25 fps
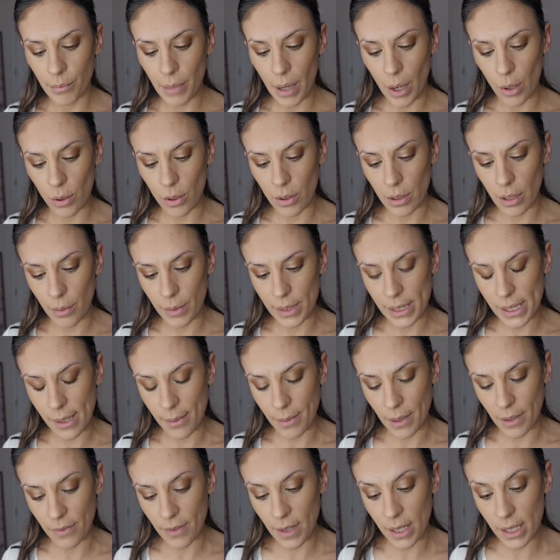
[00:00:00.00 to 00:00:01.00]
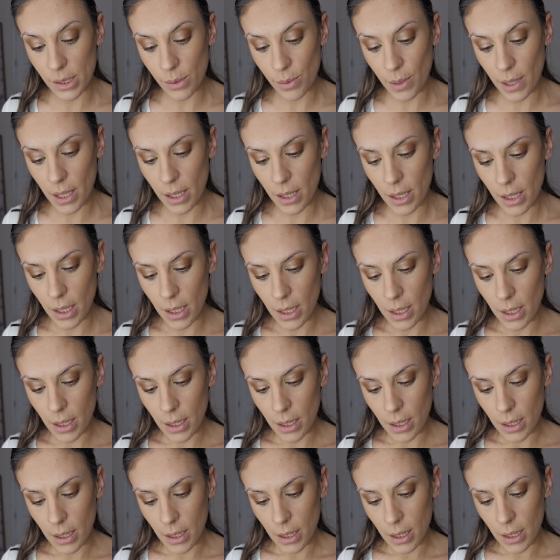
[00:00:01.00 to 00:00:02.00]
powder that we set my face with.
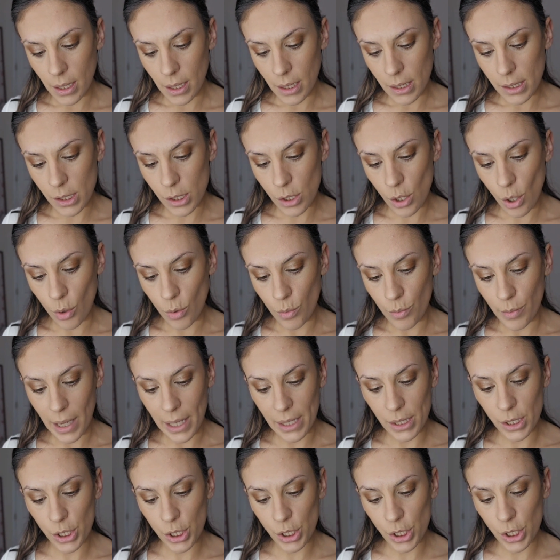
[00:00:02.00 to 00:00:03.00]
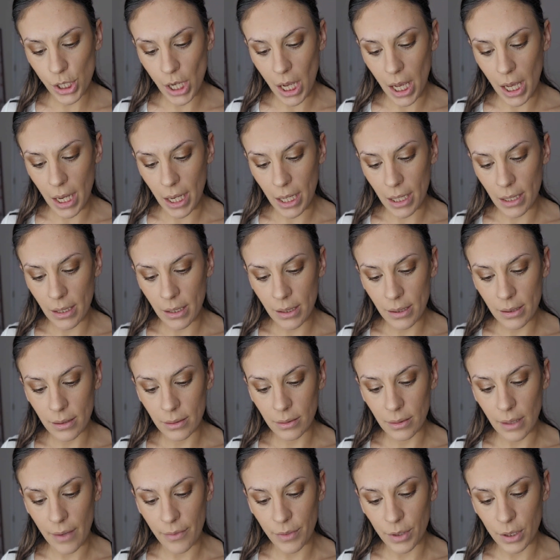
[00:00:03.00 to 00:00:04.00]
So much shine,
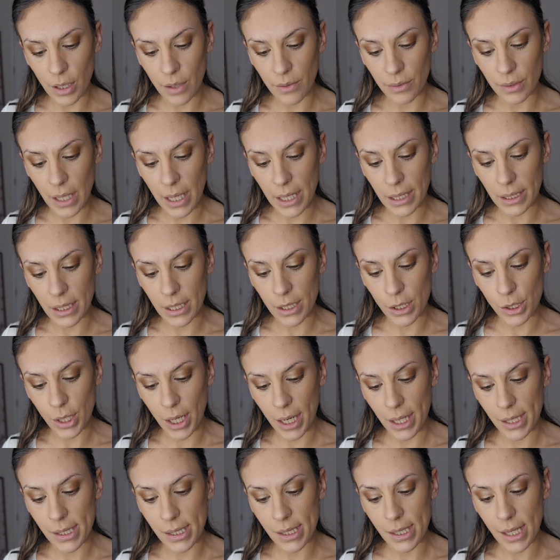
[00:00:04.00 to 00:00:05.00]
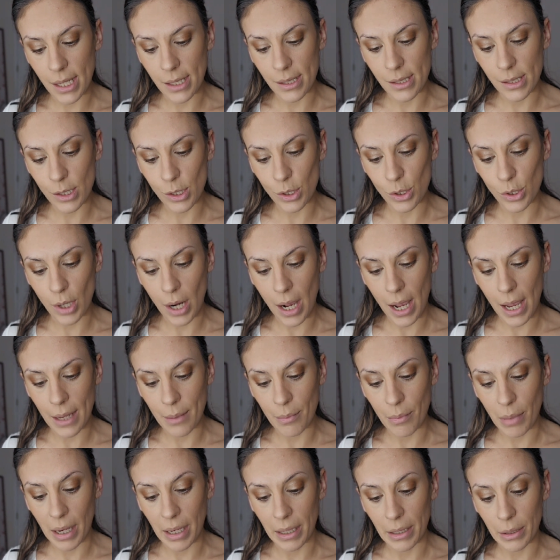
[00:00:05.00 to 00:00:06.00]
level of light that transcends
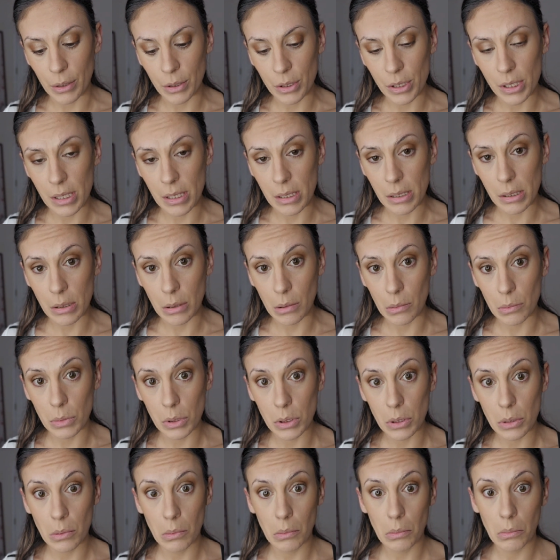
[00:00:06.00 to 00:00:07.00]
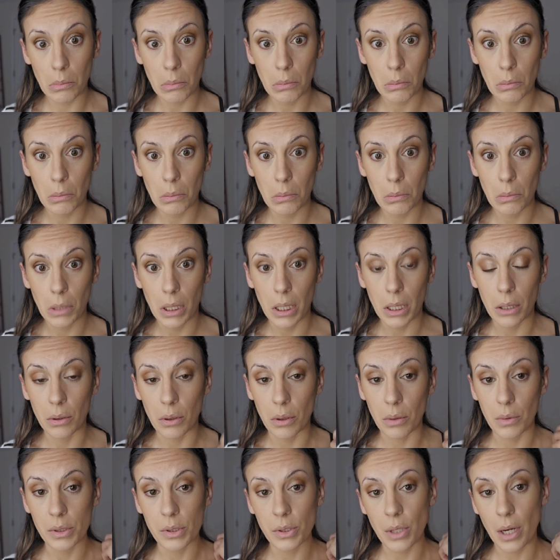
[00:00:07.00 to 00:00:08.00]
dry binder systems. I
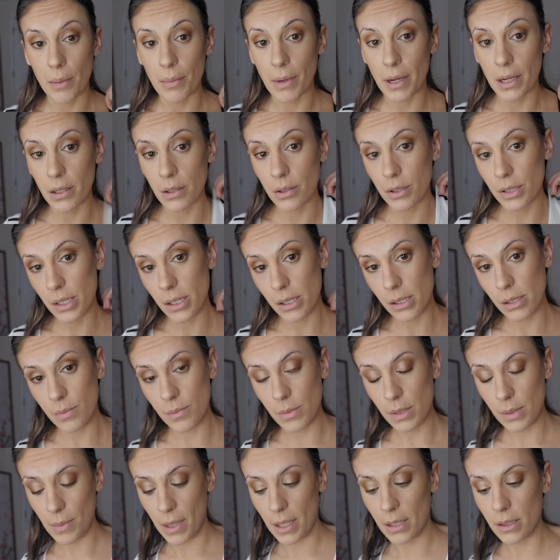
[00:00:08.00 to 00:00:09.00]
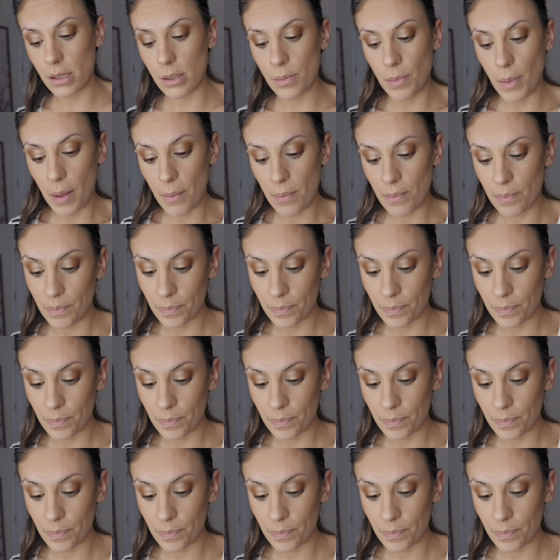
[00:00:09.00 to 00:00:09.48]
don't know what dry binder systems means.